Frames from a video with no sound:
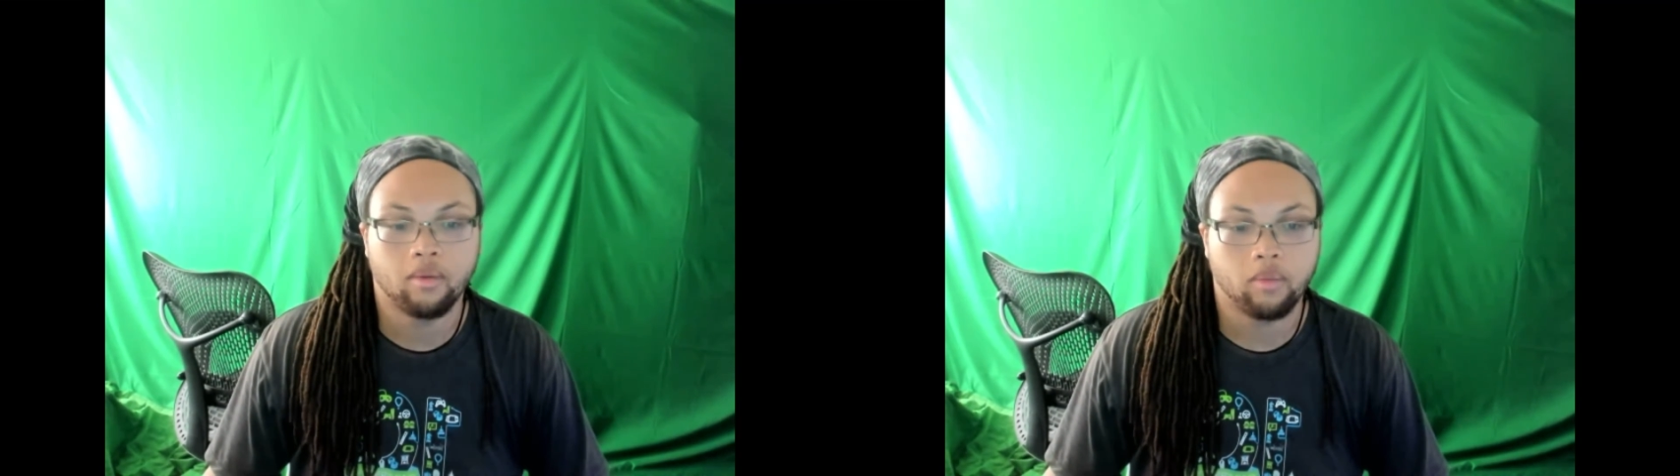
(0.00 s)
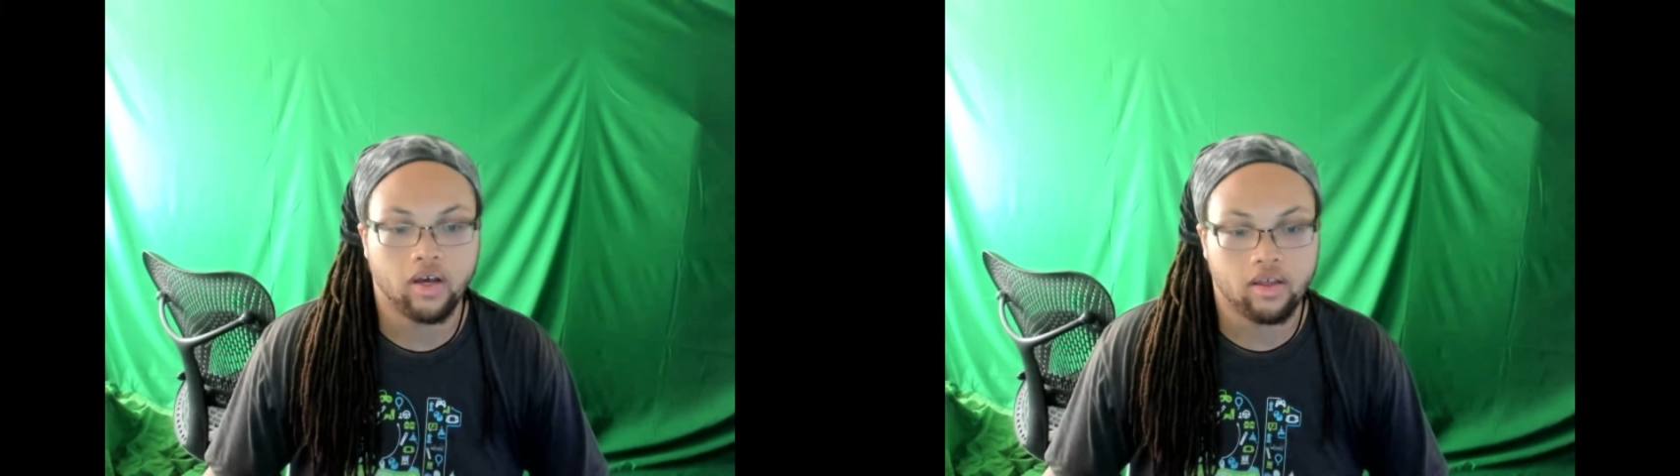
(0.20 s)

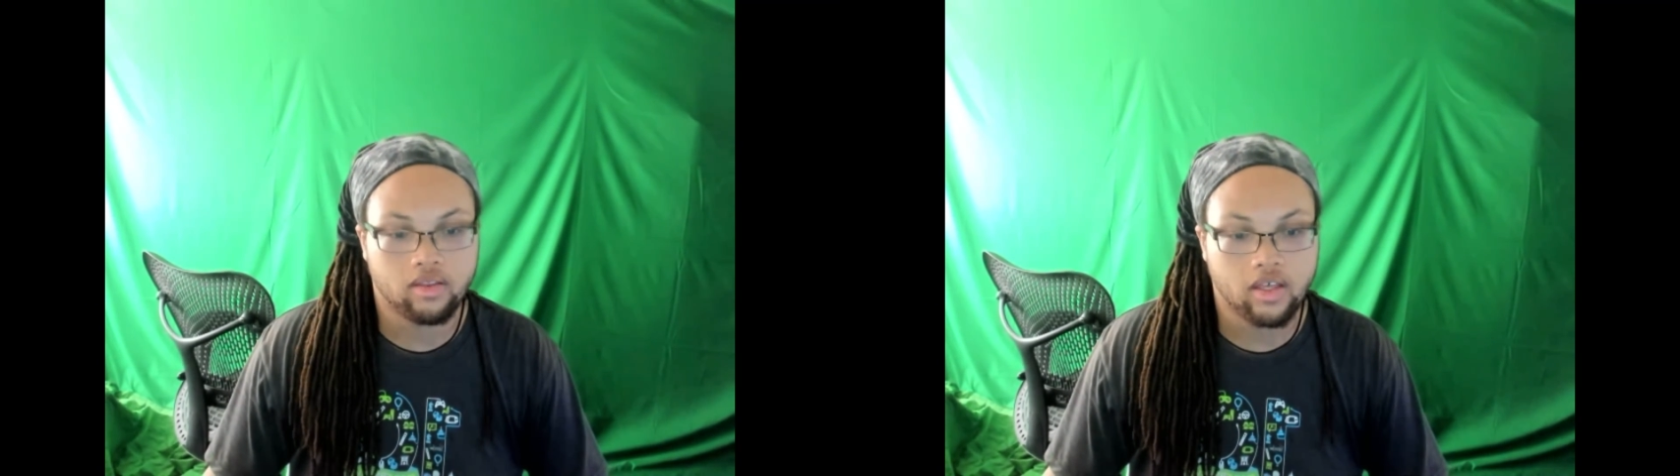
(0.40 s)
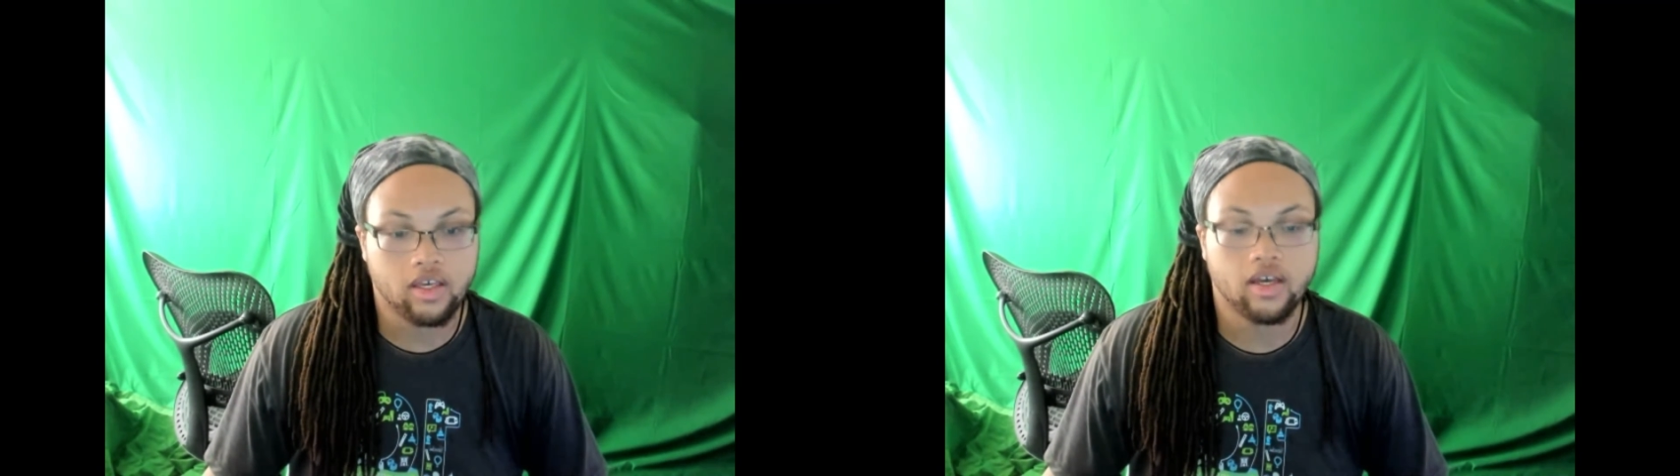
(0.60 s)
But
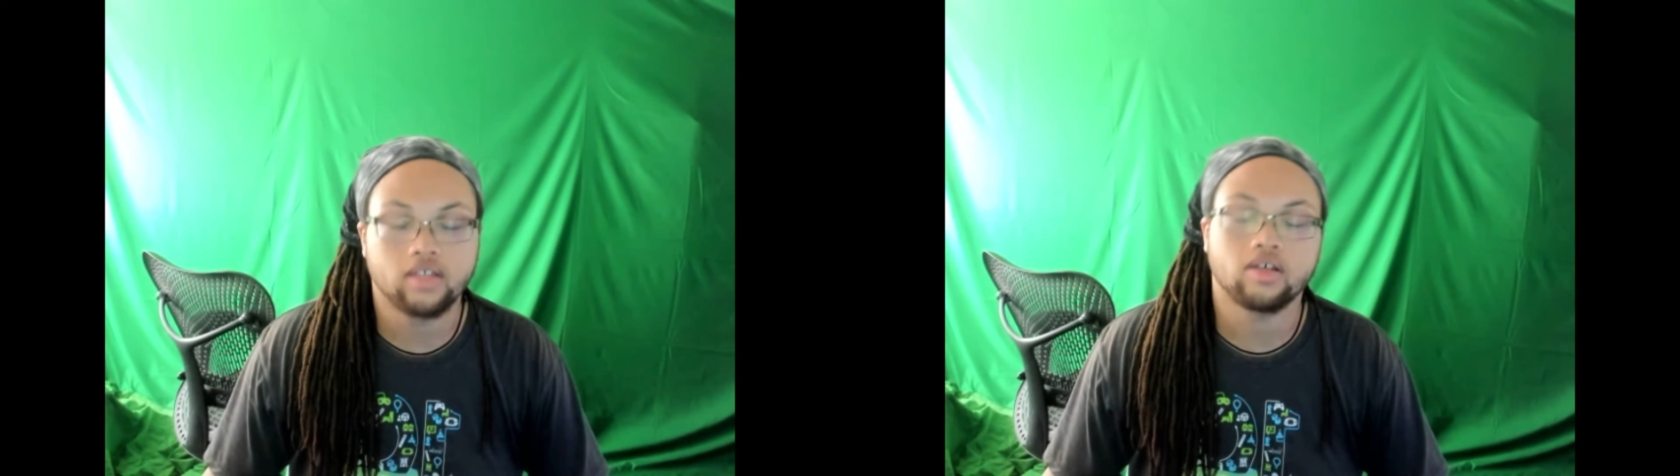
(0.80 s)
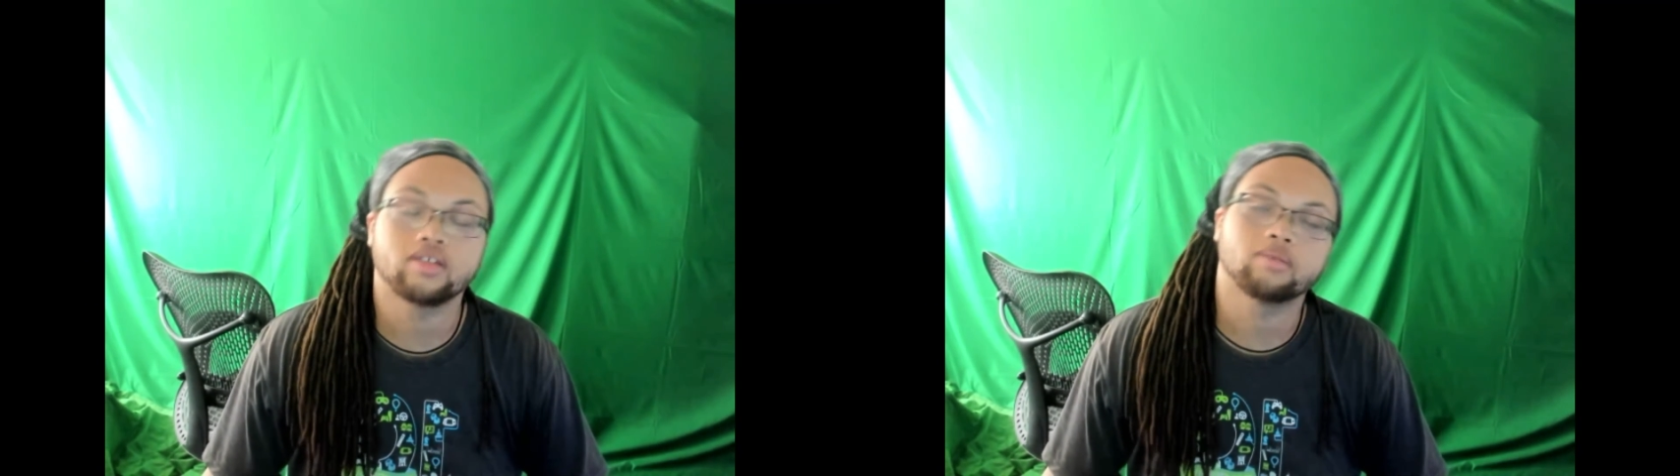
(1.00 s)
thank you guys
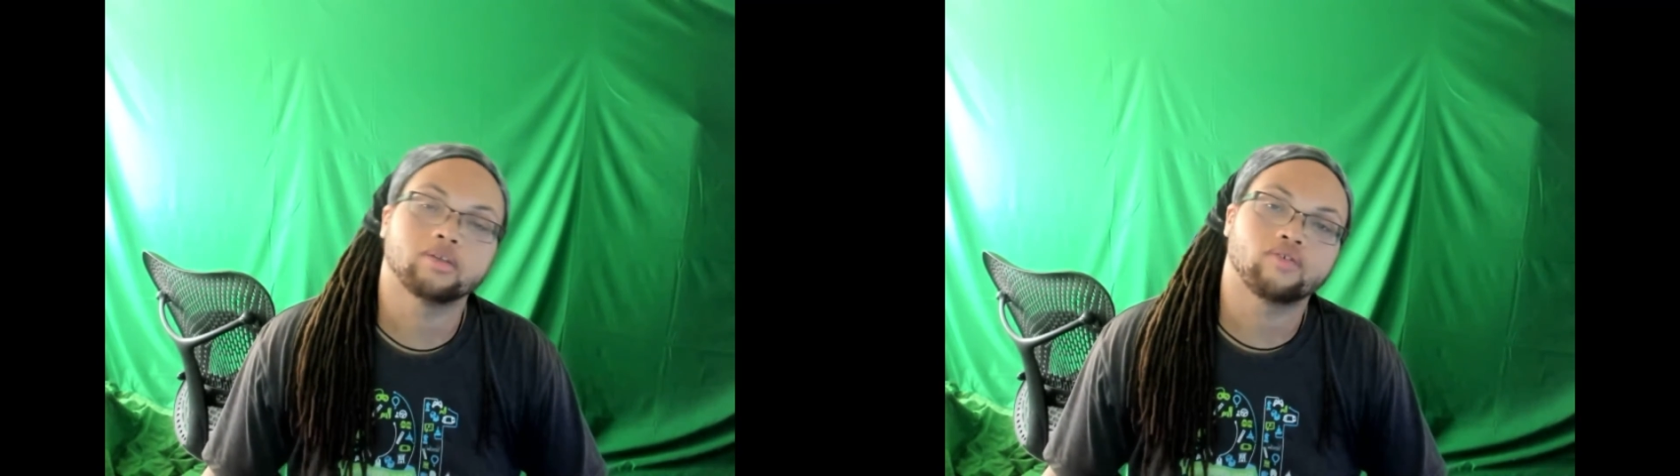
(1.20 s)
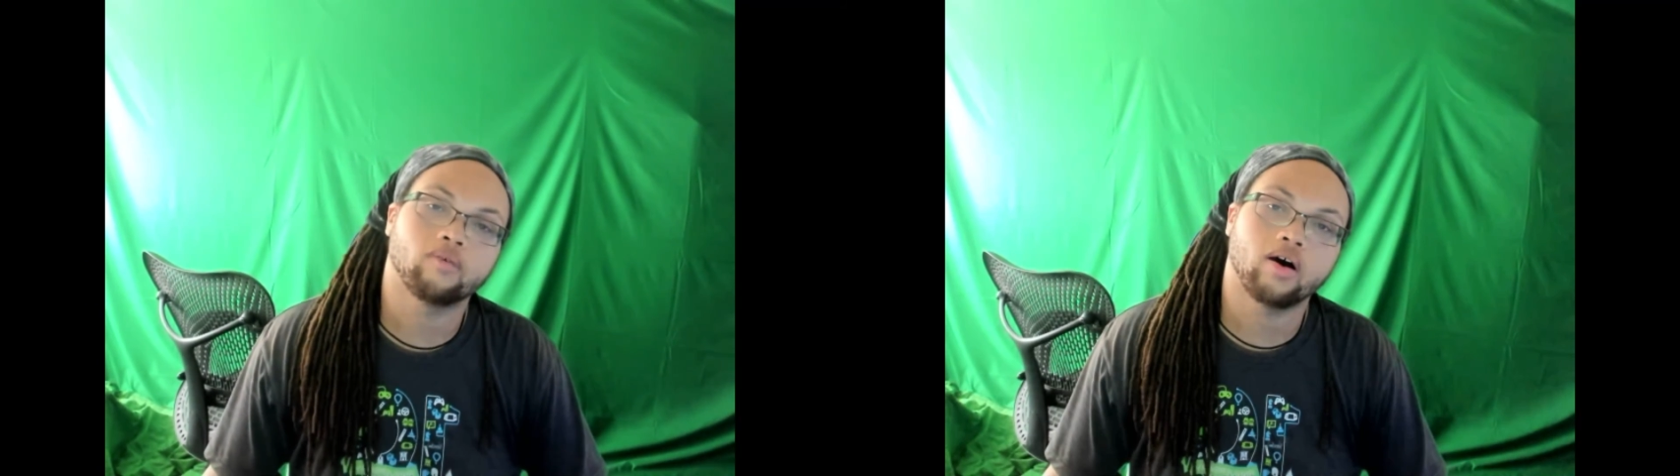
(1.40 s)
all so much
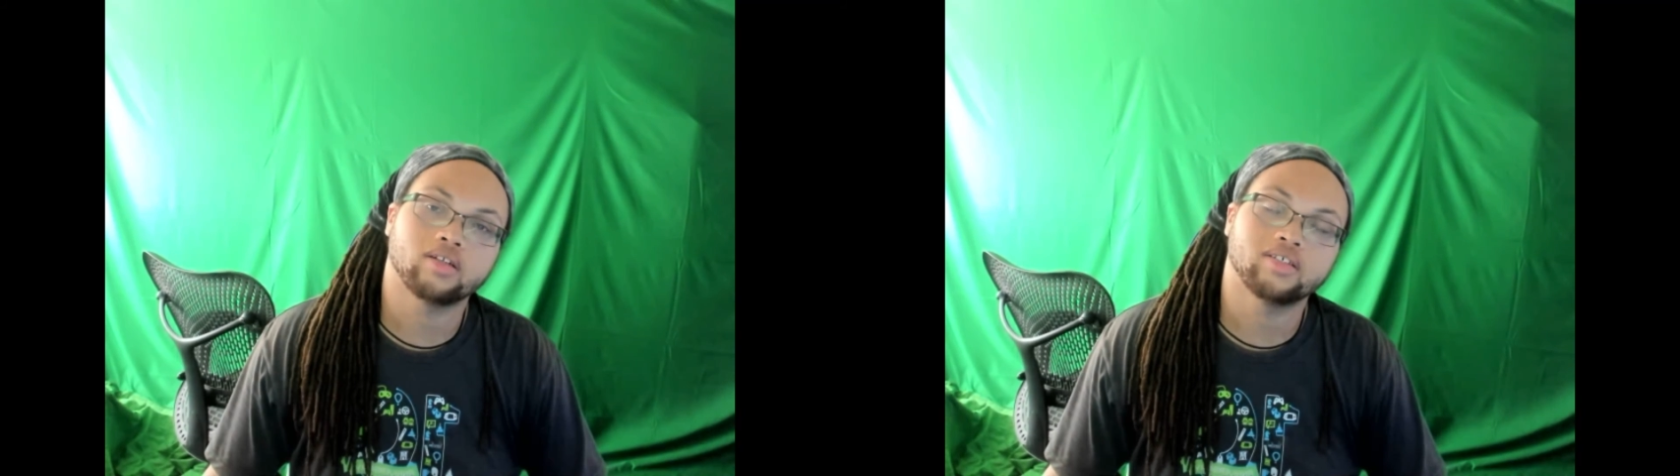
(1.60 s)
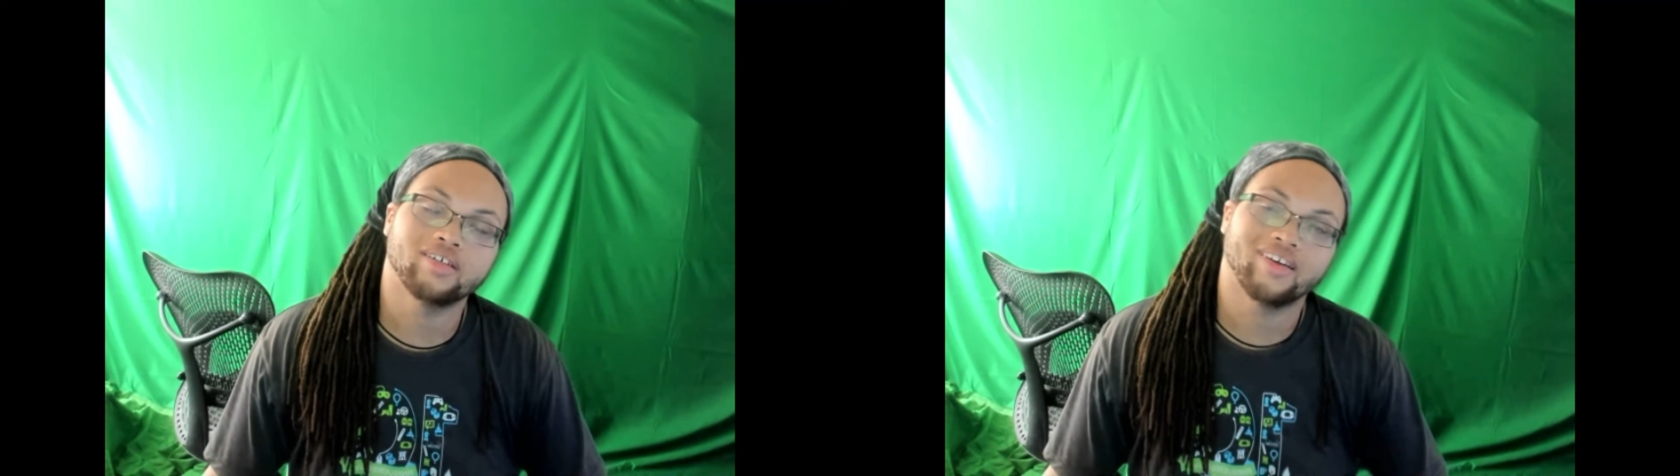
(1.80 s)
for watching,